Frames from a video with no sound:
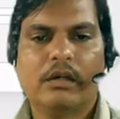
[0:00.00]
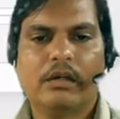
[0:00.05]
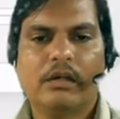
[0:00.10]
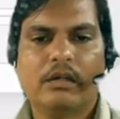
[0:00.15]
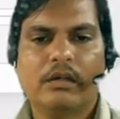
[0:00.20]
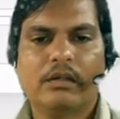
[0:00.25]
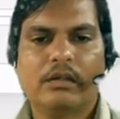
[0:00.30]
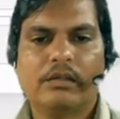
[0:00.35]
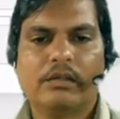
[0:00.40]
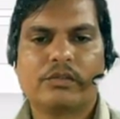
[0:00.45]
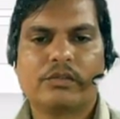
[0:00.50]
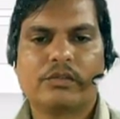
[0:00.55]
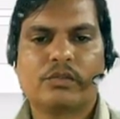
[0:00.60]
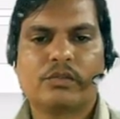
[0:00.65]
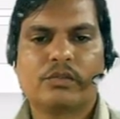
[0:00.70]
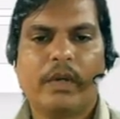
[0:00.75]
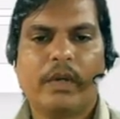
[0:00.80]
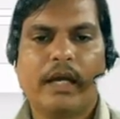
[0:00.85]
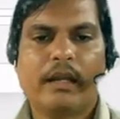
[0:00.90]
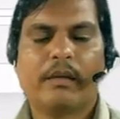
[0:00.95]

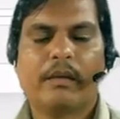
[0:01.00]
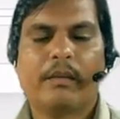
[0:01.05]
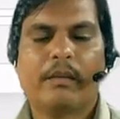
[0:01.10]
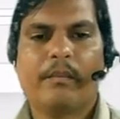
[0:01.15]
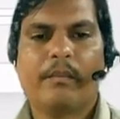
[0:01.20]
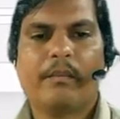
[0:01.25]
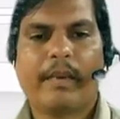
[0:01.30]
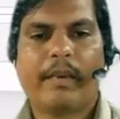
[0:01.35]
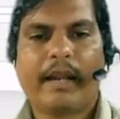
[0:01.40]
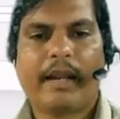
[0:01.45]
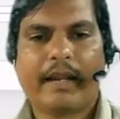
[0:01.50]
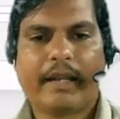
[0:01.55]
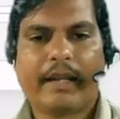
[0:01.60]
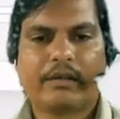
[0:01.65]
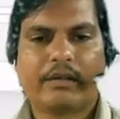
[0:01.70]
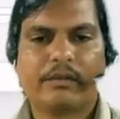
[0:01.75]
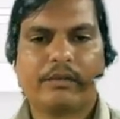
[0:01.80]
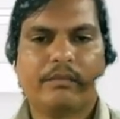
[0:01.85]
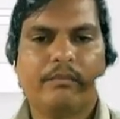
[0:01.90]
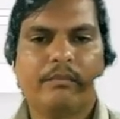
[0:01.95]
square bracket,
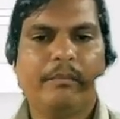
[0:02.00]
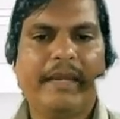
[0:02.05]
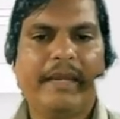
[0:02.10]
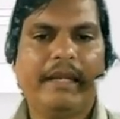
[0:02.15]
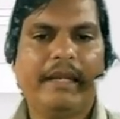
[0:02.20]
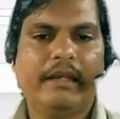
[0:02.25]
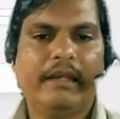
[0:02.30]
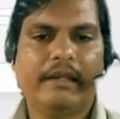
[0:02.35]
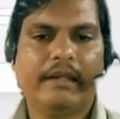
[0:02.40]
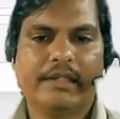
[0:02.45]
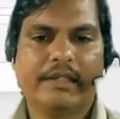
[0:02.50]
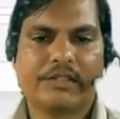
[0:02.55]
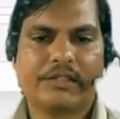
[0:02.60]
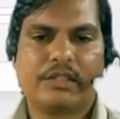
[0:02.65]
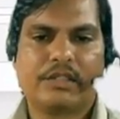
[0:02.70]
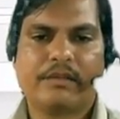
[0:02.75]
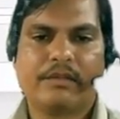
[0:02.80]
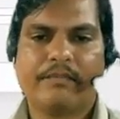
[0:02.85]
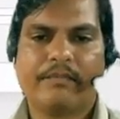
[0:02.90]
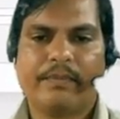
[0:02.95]
main list.
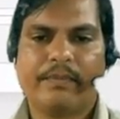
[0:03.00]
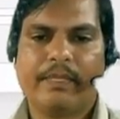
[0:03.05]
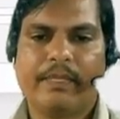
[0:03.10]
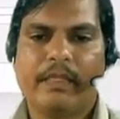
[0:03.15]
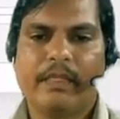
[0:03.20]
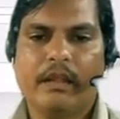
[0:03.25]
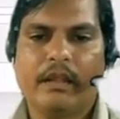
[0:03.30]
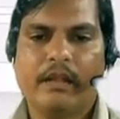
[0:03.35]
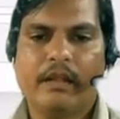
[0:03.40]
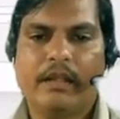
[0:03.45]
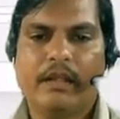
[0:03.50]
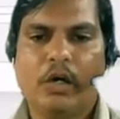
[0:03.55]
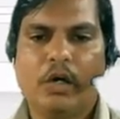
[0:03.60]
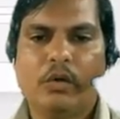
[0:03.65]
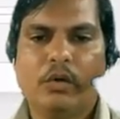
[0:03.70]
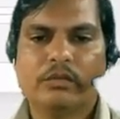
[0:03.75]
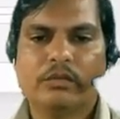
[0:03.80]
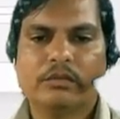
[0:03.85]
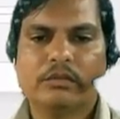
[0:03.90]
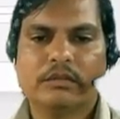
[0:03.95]
Now
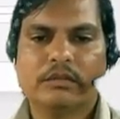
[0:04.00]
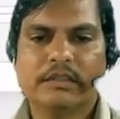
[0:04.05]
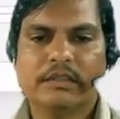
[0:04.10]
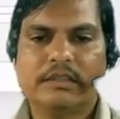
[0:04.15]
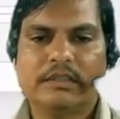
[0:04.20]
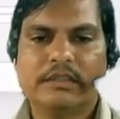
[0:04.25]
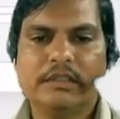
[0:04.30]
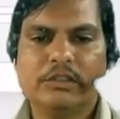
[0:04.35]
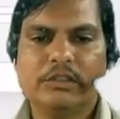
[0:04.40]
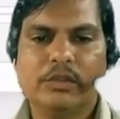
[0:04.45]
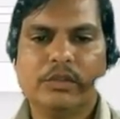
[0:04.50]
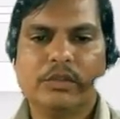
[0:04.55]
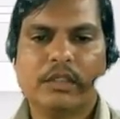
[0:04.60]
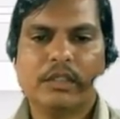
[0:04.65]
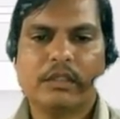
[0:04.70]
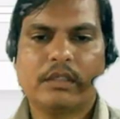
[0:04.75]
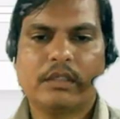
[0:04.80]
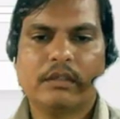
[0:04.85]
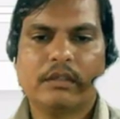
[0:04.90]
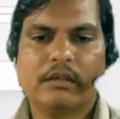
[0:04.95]
this is your
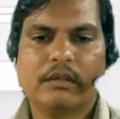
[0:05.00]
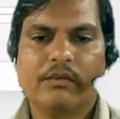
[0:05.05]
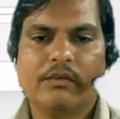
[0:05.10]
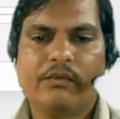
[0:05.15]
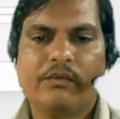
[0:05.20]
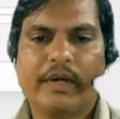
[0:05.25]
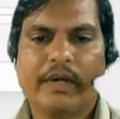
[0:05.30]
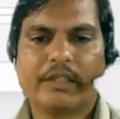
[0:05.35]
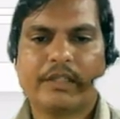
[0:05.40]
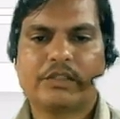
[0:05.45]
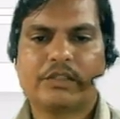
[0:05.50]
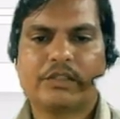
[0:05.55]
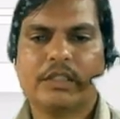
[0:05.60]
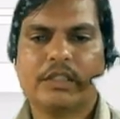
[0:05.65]
function